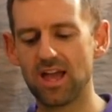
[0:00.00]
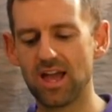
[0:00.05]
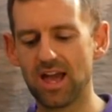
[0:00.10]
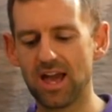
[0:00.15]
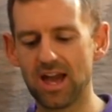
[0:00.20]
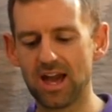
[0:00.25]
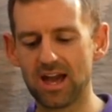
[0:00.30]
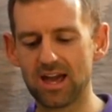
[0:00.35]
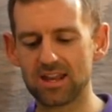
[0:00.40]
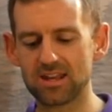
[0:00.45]

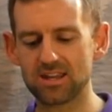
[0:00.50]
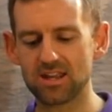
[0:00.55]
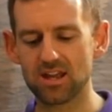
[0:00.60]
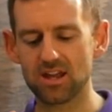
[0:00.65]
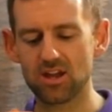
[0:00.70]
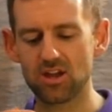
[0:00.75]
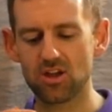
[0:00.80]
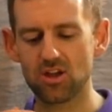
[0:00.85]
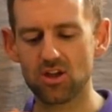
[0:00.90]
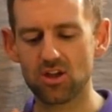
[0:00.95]
and
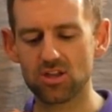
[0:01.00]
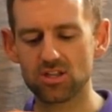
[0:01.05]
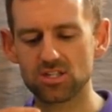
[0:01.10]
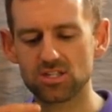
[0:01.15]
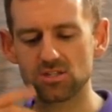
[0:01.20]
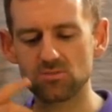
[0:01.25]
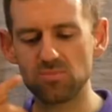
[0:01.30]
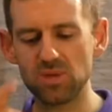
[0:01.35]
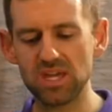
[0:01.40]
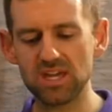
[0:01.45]

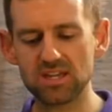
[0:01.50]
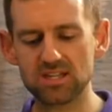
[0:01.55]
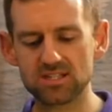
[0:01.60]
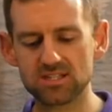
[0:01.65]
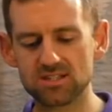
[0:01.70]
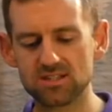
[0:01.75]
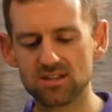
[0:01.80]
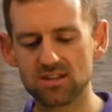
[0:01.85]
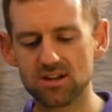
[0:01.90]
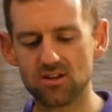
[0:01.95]

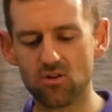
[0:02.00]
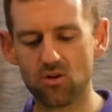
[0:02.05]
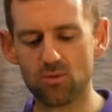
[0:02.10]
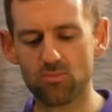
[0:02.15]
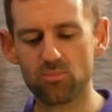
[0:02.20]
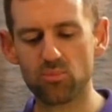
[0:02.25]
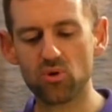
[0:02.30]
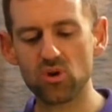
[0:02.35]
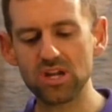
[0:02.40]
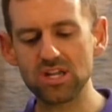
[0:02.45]
speaks or
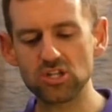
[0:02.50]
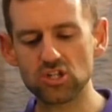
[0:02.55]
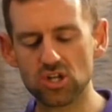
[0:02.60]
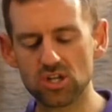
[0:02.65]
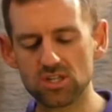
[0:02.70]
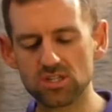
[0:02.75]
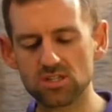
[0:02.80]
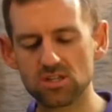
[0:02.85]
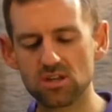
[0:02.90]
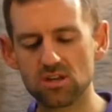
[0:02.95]

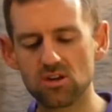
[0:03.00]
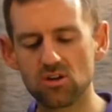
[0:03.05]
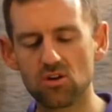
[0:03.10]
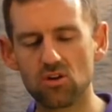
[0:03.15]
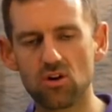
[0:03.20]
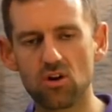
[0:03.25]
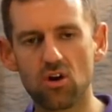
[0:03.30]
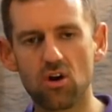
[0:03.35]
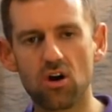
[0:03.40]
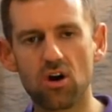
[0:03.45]
preaches
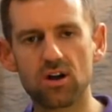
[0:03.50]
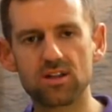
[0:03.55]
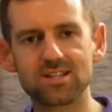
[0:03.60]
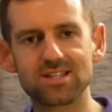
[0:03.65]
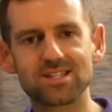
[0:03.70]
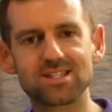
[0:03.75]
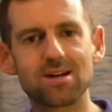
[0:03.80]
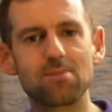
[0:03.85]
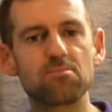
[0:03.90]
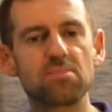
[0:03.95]
on
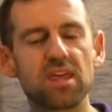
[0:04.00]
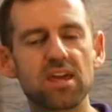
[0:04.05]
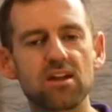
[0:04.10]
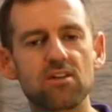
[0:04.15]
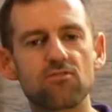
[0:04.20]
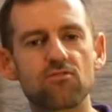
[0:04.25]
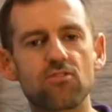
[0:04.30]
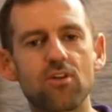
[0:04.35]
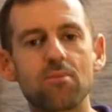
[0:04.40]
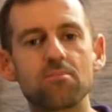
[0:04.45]

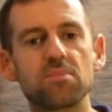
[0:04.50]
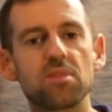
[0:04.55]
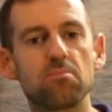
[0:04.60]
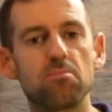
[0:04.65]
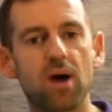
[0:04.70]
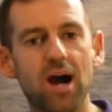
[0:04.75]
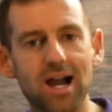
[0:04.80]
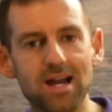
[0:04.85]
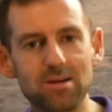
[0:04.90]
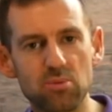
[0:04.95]
something from the
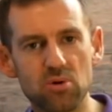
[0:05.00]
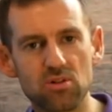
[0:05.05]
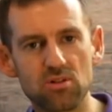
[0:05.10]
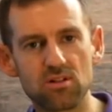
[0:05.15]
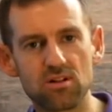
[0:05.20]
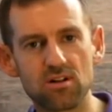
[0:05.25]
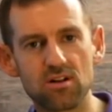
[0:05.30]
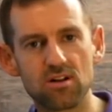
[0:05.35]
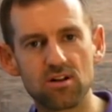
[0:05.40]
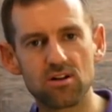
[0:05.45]
Bible,
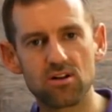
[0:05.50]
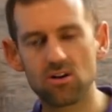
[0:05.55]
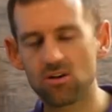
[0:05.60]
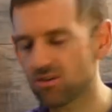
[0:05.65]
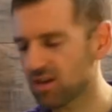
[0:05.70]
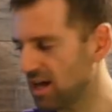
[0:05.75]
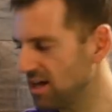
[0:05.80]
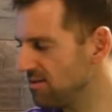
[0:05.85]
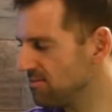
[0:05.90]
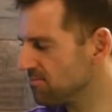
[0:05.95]

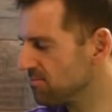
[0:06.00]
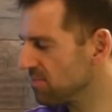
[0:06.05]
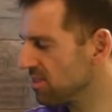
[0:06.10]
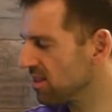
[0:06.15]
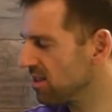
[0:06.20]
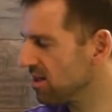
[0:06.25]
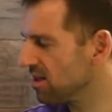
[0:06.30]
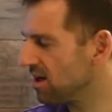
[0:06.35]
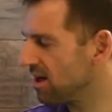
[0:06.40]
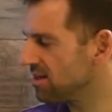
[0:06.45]
okay?
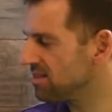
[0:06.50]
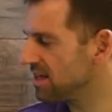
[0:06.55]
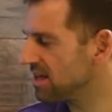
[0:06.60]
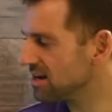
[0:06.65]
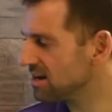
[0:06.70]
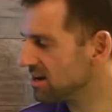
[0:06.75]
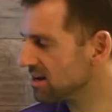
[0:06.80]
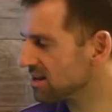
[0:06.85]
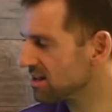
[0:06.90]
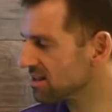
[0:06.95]
And
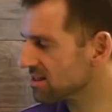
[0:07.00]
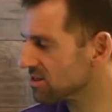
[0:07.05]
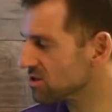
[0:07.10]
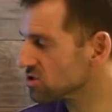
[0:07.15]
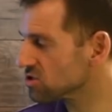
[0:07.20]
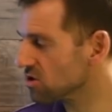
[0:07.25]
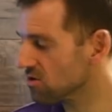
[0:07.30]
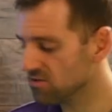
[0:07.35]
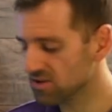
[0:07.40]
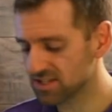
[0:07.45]
then the
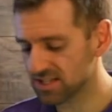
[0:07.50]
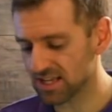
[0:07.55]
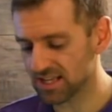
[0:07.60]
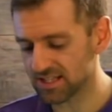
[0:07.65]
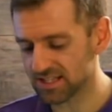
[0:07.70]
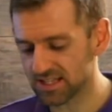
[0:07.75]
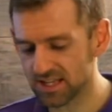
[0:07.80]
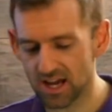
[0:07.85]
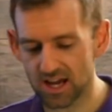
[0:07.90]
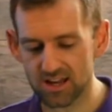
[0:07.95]
service
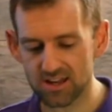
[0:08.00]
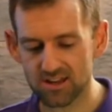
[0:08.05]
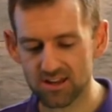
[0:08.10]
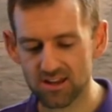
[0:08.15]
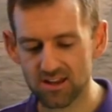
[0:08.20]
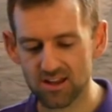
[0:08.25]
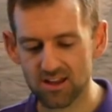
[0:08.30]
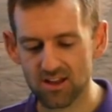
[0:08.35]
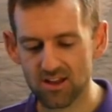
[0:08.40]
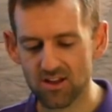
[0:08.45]
is done.
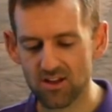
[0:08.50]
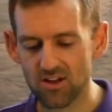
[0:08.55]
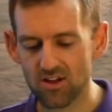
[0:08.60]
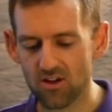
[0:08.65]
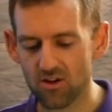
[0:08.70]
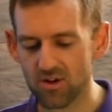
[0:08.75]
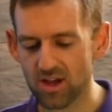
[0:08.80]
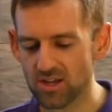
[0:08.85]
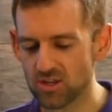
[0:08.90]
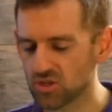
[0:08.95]

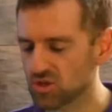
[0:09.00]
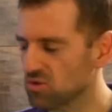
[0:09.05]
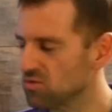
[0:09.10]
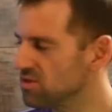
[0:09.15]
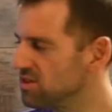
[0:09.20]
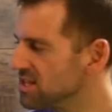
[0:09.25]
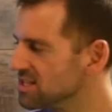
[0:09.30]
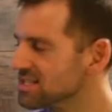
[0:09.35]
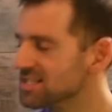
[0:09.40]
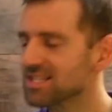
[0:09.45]
Okay, so
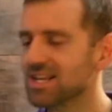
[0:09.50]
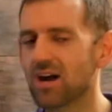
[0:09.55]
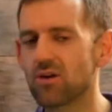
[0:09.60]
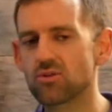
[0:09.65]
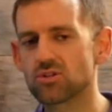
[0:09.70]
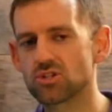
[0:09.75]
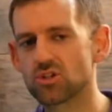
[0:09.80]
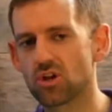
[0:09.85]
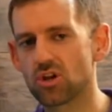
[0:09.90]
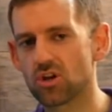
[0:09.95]
this is how
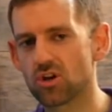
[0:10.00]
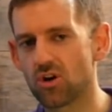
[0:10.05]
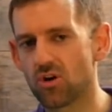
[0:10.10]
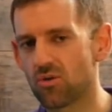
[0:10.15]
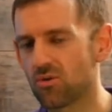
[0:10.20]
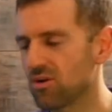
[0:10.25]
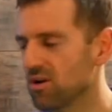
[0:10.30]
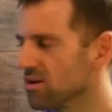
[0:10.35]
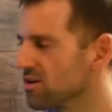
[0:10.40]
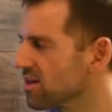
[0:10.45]
it's going to
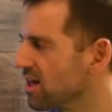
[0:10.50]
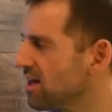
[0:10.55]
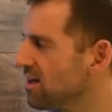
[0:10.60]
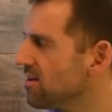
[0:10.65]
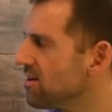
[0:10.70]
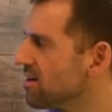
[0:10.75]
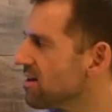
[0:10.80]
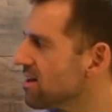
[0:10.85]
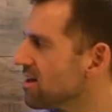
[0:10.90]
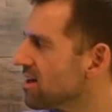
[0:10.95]
go.
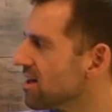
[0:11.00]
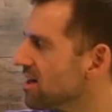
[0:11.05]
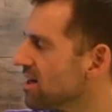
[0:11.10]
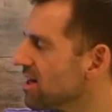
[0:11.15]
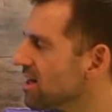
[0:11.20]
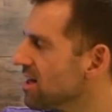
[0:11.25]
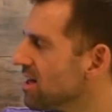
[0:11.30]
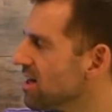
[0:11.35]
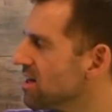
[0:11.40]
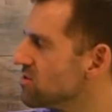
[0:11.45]
Okay,
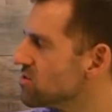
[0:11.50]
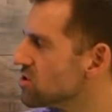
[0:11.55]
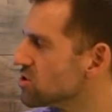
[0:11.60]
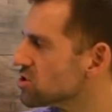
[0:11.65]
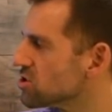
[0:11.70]
the